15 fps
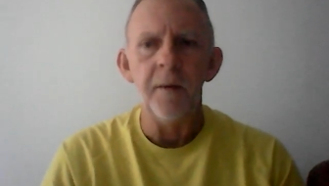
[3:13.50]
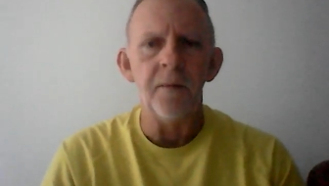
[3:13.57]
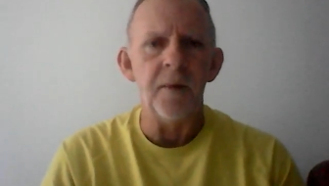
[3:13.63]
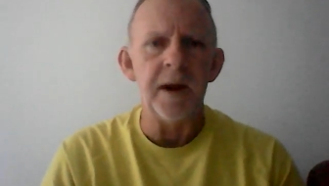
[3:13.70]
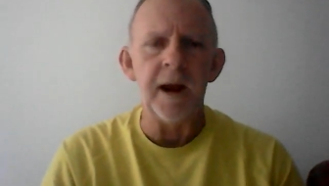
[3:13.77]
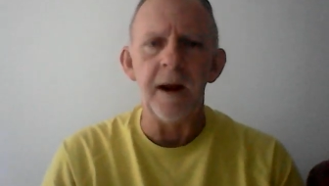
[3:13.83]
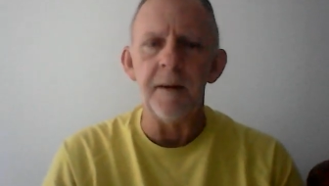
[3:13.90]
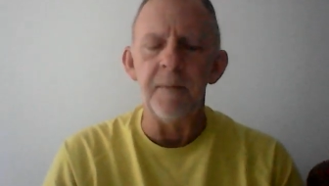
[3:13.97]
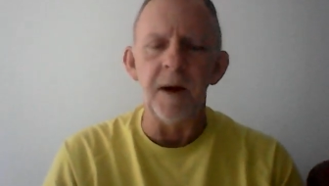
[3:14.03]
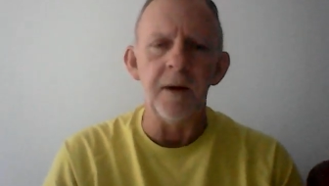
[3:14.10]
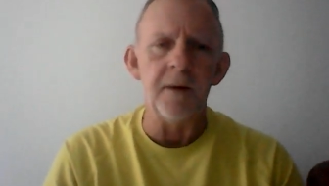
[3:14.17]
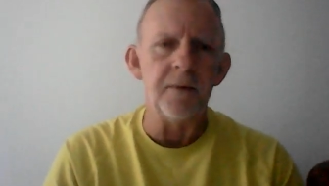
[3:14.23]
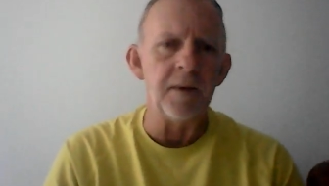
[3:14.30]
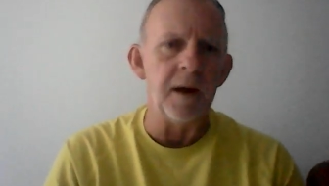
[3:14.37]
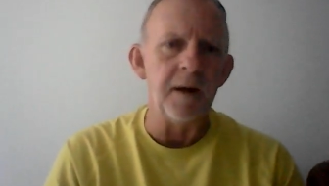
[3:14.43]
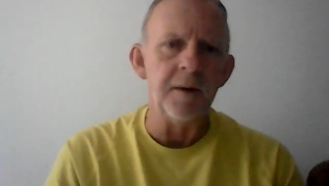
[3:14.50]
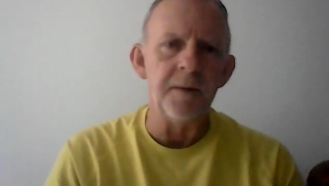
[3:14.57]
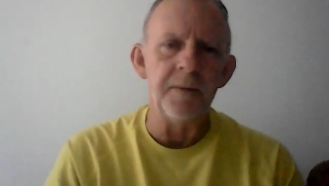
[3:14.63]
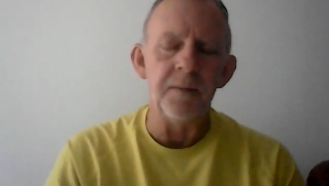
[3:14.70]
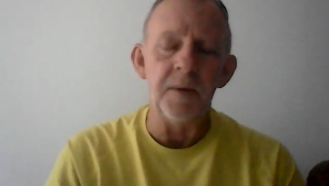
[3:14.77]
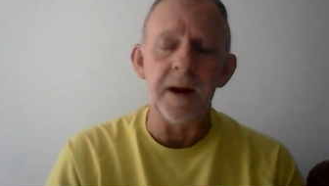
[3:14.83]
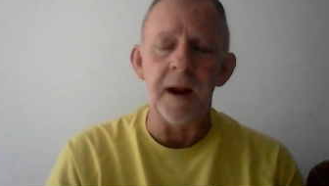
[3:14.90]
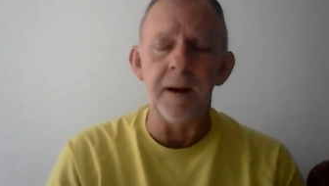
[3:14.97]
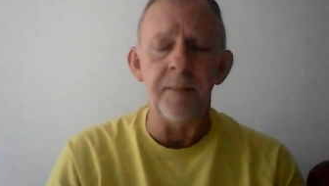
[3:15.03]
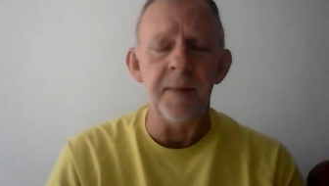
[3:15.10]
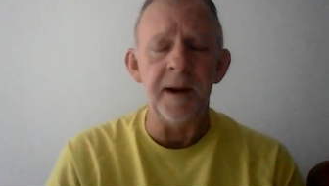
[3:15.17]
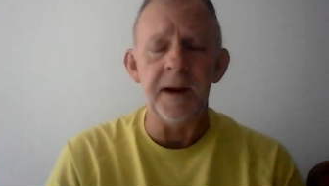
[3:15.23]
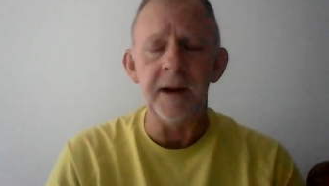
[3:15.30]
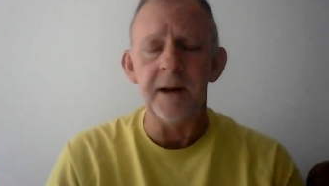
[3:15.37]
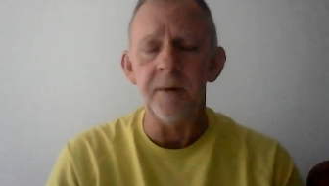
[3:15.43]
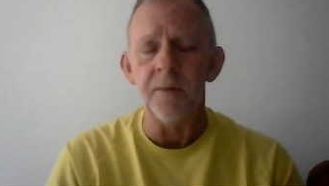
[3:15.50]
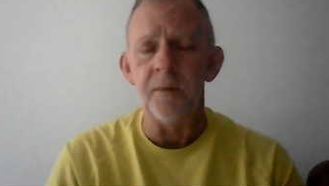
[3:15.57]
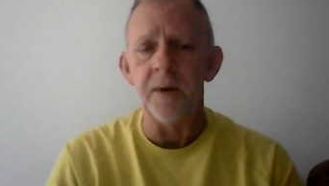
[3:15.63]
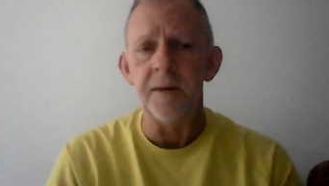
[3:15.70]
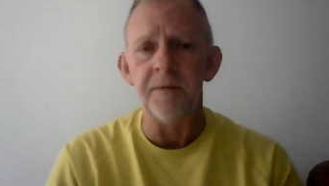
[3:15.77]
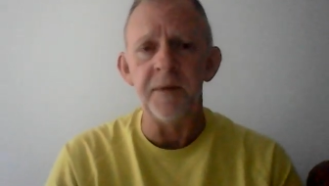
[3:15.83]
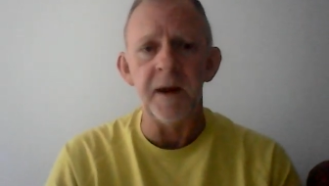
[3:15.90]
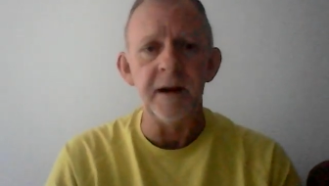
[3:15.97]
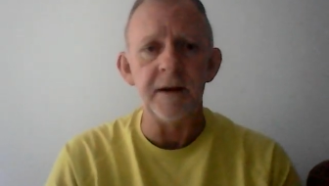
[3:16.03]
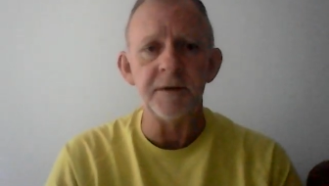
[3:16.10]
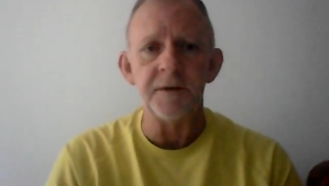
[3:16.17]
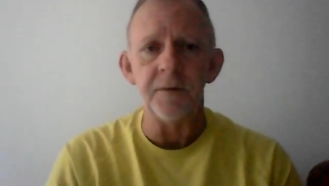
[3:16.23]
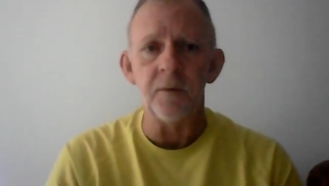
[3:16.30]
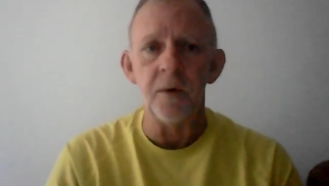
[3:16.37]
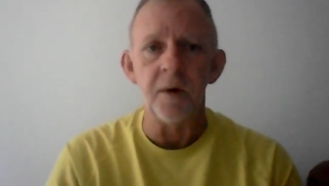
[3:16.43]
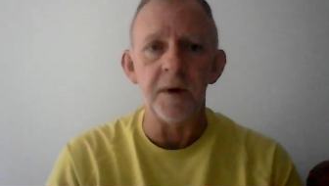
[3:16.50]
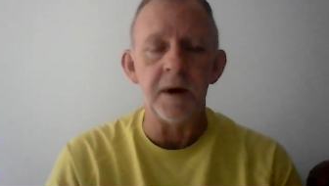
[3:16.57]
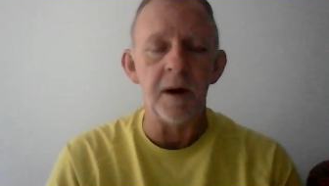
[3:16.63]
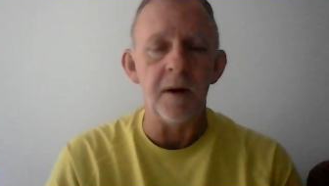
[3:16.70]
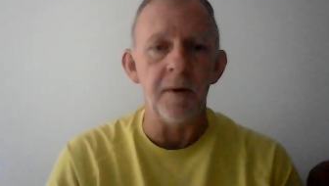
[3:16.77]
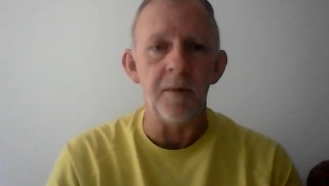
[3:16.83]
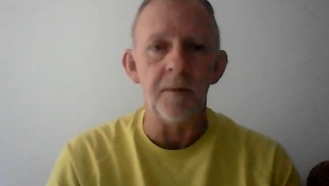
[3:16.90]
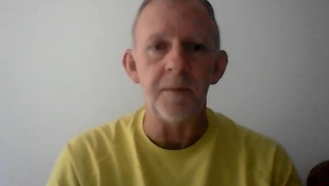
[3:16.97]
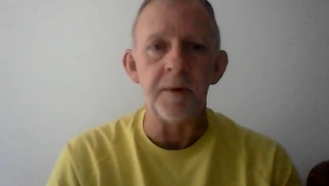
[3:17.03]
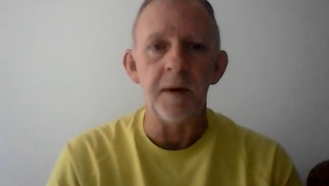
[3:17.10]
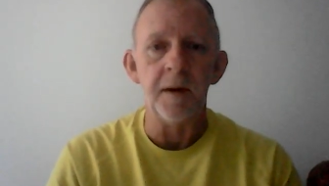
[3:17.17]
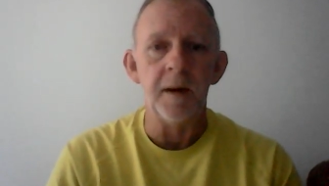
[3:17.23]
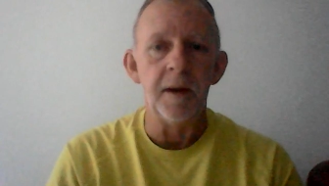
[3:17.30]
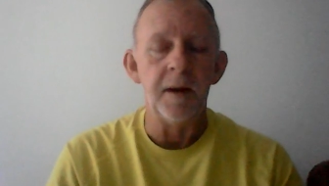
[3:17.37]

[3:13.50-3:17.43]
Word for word: we got a boatload. We got a million and one things to work on.